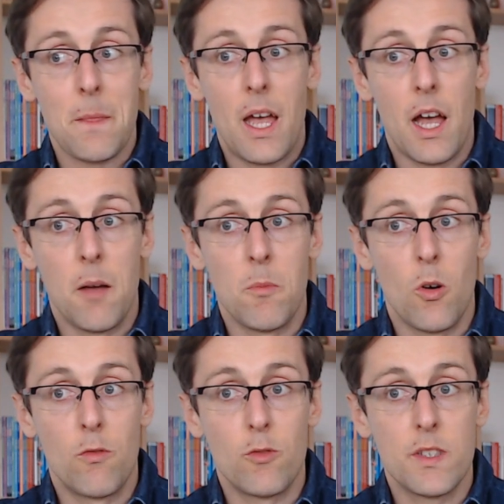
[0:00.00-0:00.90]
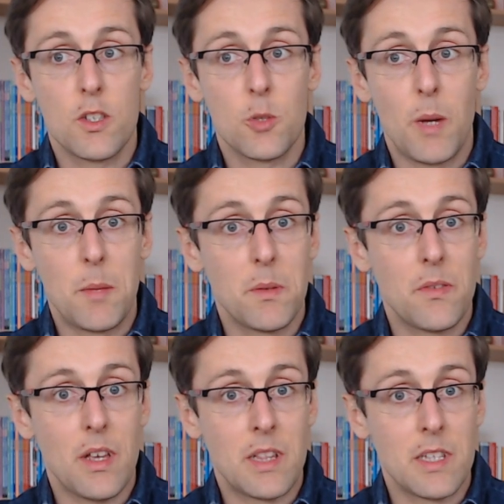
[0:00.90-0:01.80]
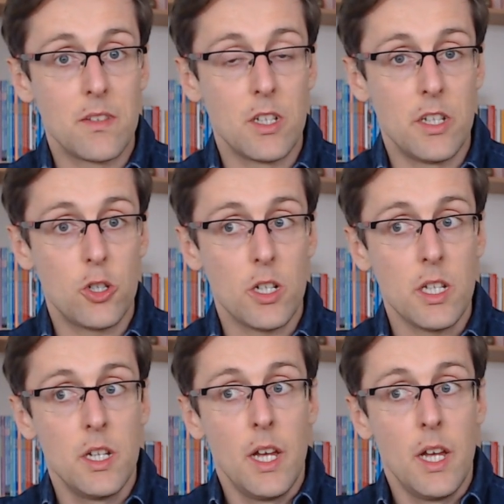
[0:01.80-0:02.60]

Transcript: um, of research papers, at least initially.